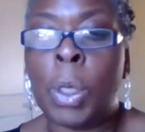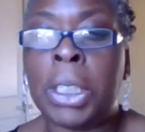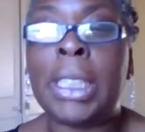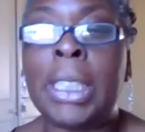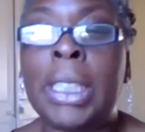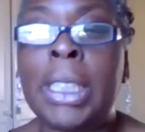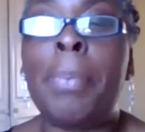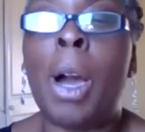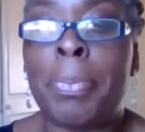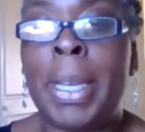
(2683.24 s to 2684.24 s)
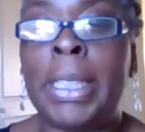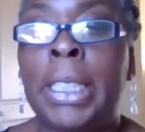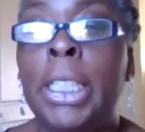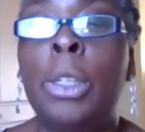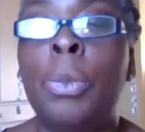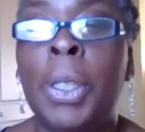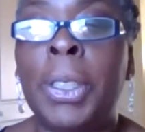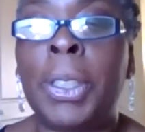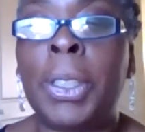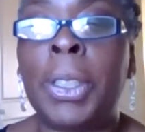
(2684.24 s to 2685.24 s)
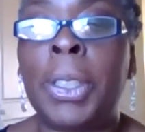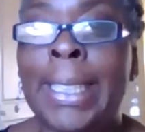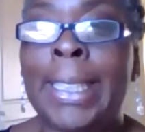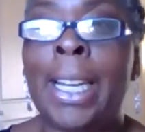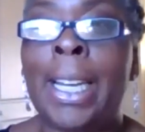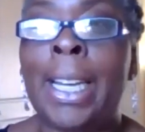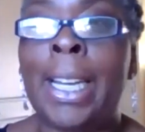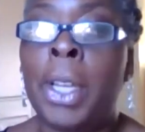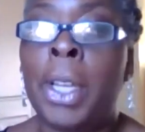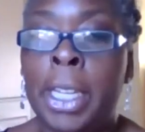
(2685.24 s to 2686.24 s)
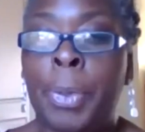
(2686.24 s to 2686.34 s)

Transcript: What does embalming mean to you? What does that entail?